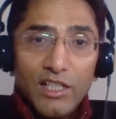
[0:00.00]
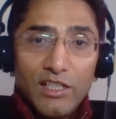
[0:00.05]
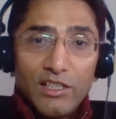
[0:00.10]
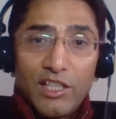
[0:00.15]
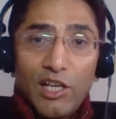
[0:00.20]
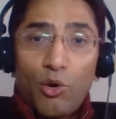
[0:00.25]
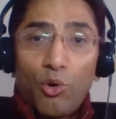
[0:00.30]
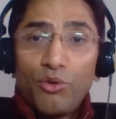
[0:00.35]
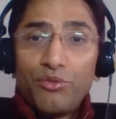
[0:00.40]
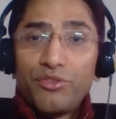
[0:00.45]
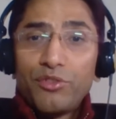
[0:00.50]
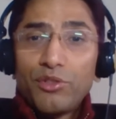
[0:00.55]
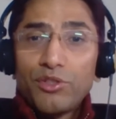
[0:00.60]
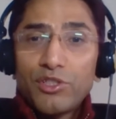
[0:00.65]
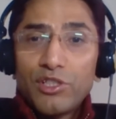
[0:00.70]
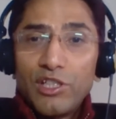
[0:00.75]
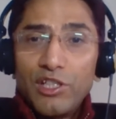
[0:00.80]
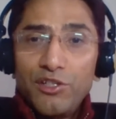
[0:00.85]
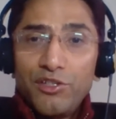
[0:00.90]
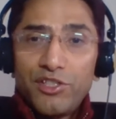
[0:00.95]
The overall
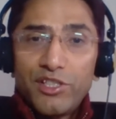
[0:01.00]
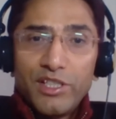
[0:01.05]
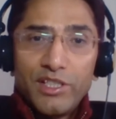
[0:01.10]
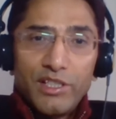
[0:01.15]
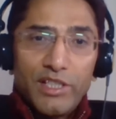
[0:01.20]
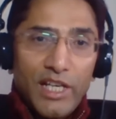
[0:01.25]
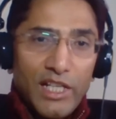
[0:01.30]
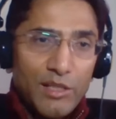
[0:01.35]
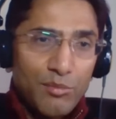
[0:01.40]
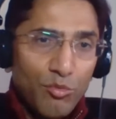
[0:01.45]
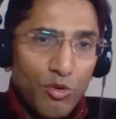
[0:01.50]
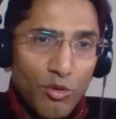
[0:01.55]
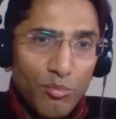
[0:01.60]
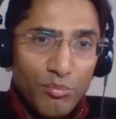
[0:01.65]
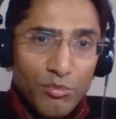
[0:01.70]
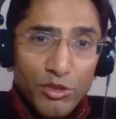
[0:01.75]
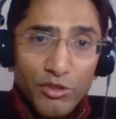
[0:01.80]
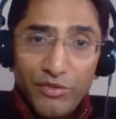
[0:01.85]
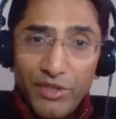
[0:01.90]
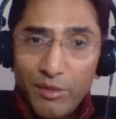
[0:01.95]
solution gets more
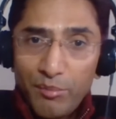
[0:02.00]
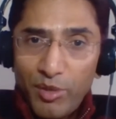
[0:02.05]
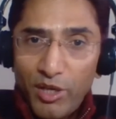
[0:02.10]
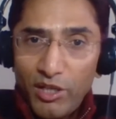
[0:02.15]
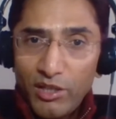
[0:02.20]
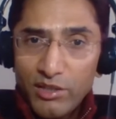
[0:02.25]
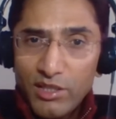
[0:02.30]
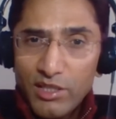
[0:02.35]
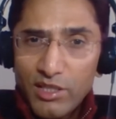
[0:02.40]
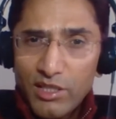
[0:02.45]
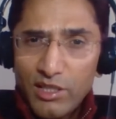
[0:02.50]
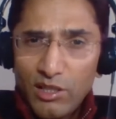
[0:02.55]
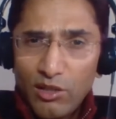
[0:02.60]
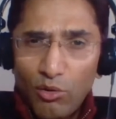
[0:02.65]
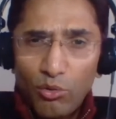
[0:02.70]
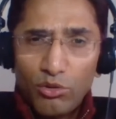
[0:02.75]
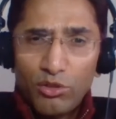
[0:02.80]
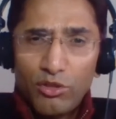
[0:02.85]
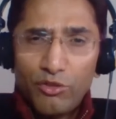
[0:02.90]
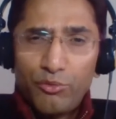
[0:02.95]
moving parts,
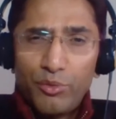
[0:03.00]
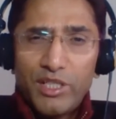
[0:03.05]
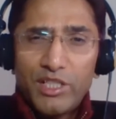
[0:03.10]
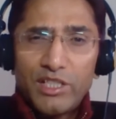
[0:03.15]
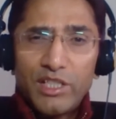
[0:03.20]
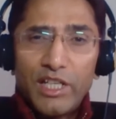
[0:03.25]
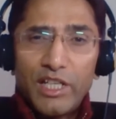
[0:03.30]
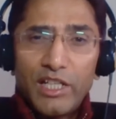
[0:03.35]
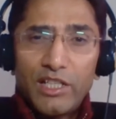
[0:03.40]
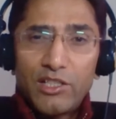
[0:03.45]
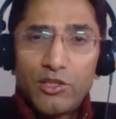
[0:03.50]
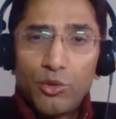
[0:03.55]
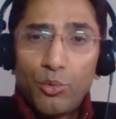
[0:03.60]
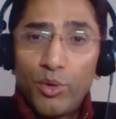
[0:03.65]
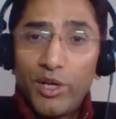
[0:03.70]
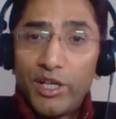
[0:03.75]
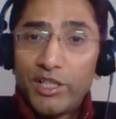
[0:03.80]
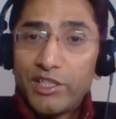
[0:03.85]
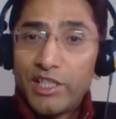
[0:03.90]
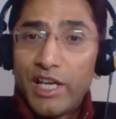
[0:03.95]
all of which need to
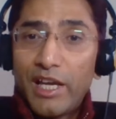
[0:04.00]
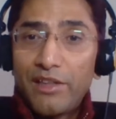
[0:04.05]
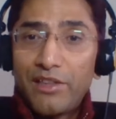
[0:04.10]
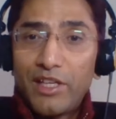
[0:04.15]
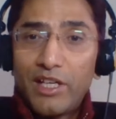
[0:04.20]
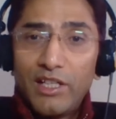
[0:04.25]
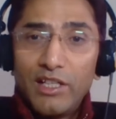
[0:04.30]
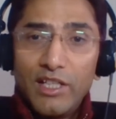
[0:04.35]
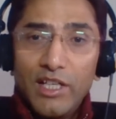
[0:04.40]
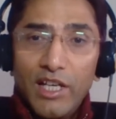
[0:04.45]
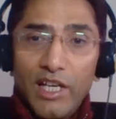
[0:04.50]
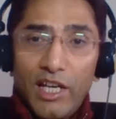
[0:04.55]
work together.